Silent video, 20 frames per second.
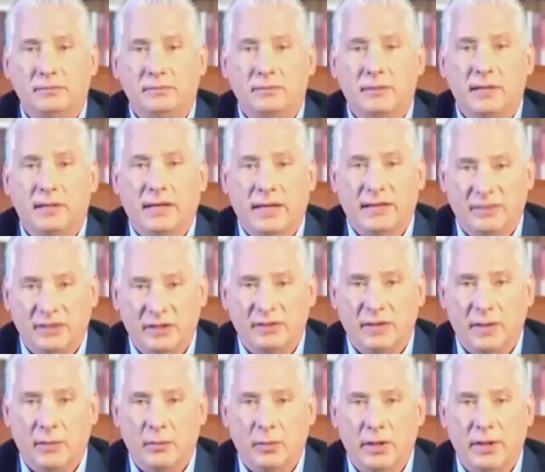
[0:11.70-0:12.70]
The Cuban
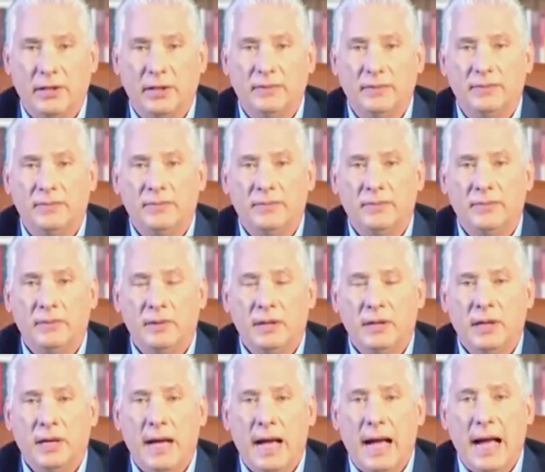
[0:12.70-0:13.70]
head of state
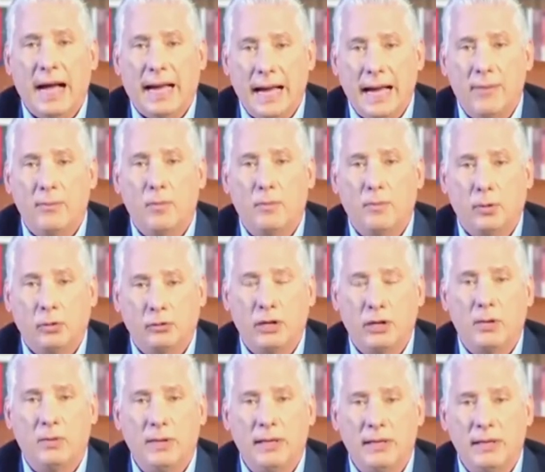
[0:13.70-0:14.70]
condemned the constant
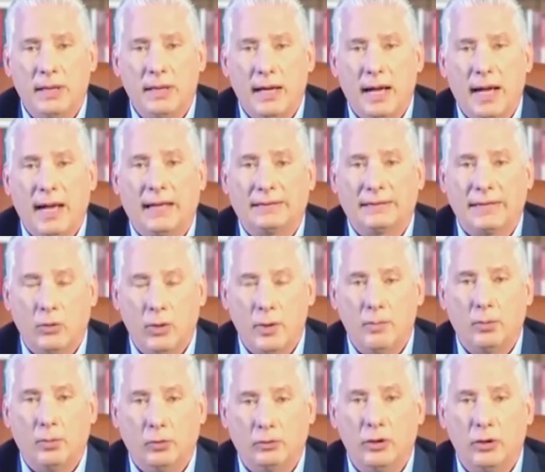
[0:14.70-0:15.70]
violations and
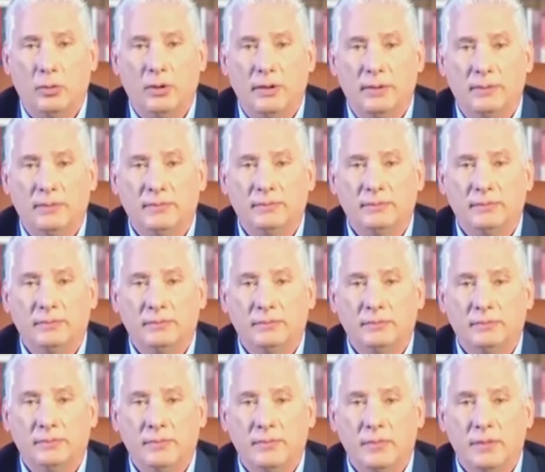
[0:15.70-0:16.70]
abuses committed at the
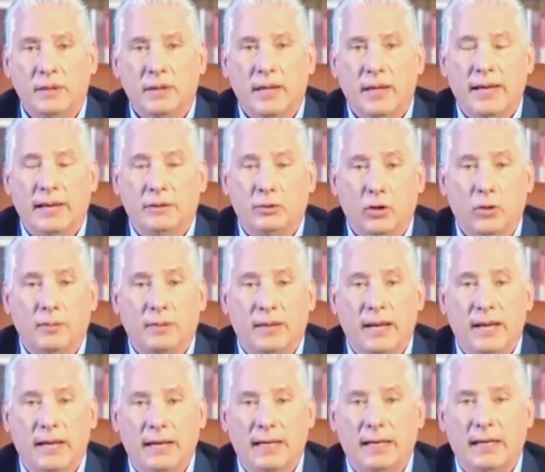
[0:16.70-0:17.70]
military base that
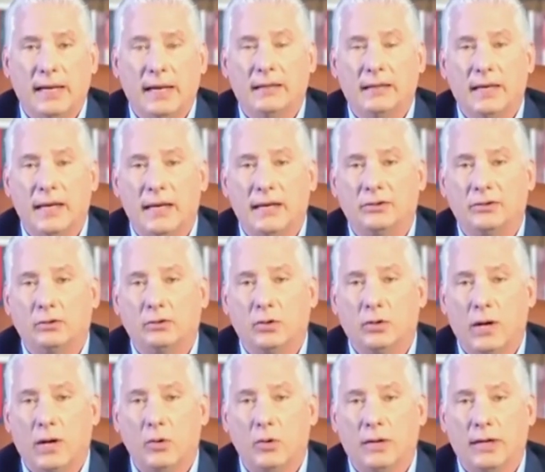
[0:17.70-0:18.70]
Washington maintains on the
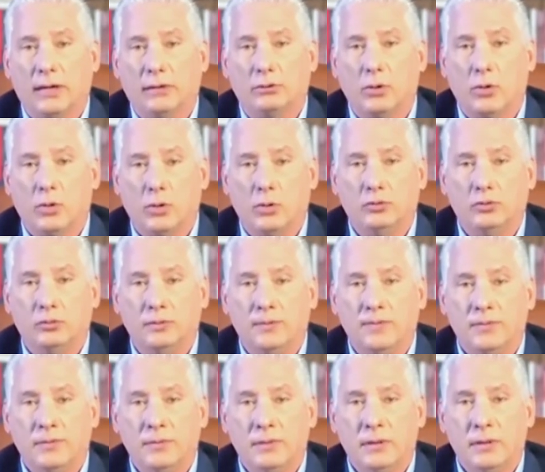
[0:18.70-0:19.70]
eastern part of the
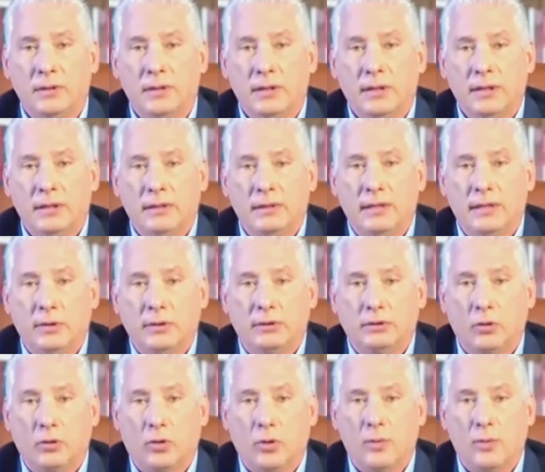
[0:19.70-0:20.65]
island, despite